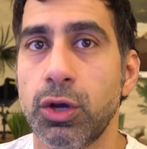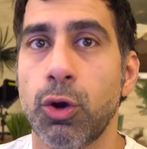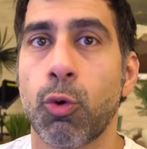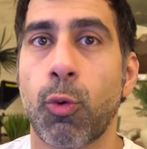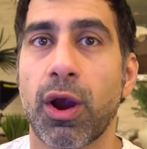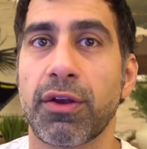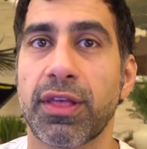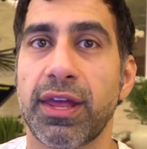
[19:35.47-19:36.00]

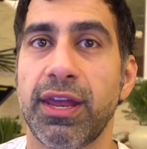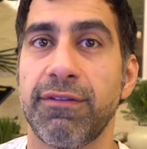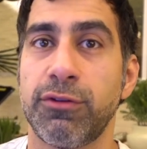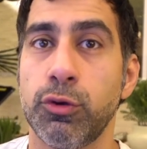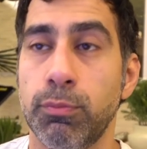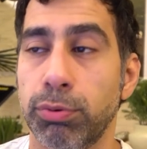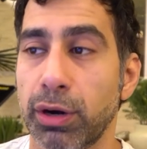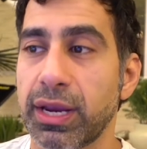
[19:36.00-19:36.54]
where that if
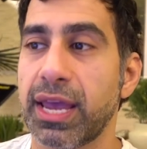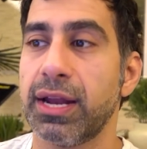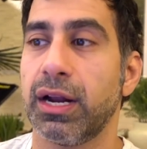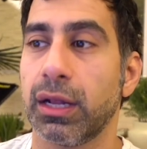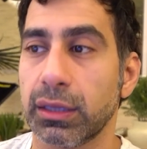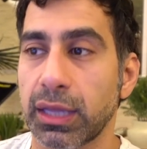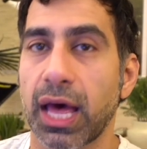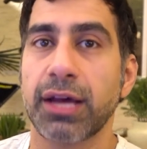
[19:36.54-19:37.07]
you bring in a
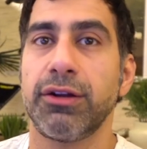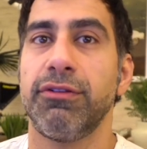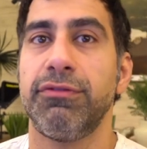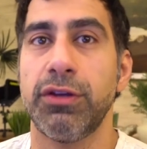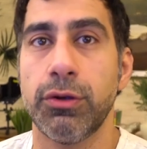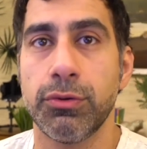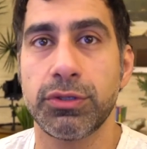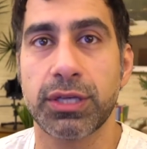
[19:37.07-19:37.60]
lot of
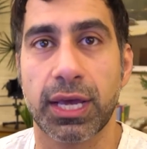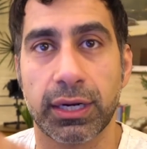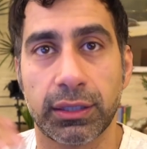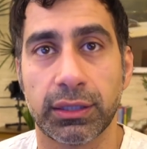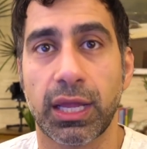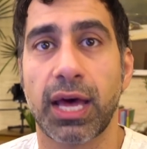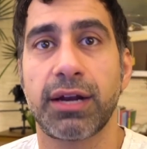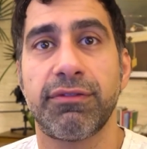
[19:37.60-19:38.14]
views and a
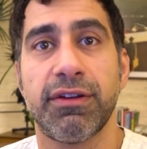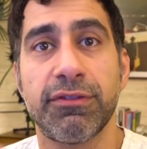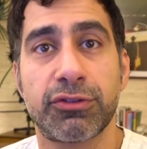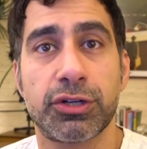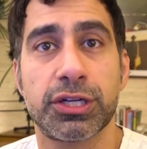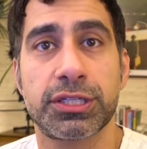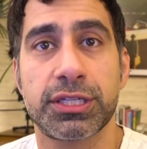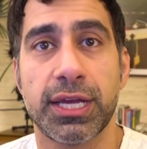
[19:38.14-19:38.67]
lot of
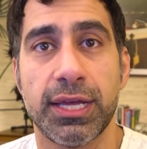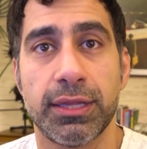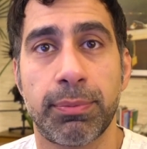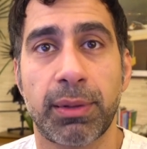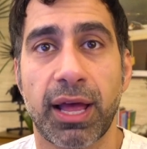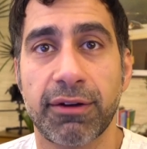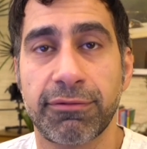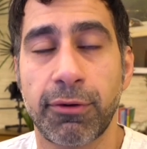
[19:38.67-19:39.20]
interest in the
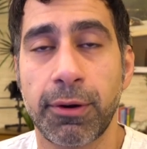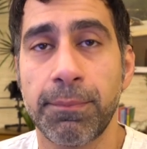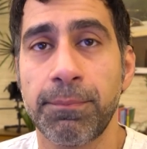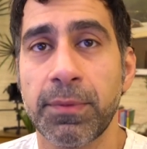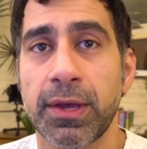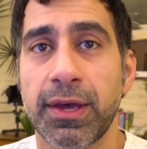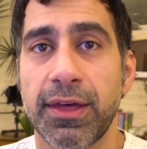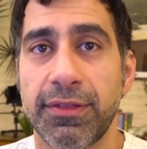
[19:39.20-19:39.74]
platform,
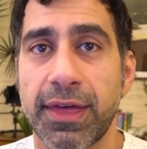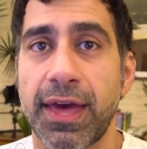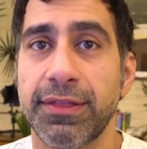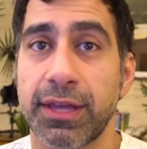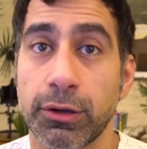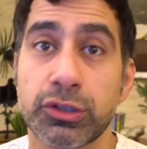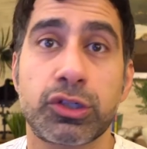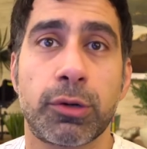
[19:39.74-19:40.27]
then
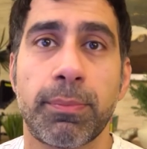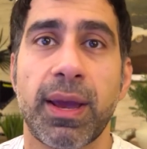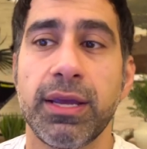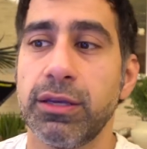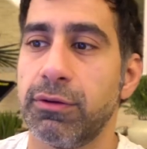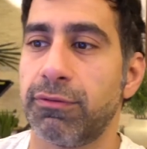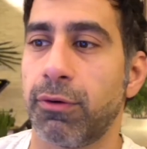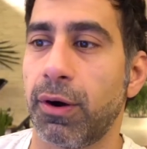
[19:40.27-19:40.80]
they'll start paying
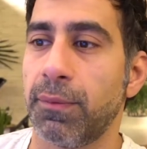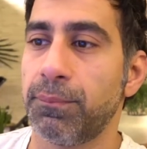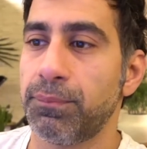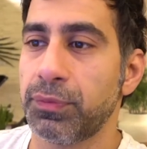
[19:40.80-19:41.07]
you for it.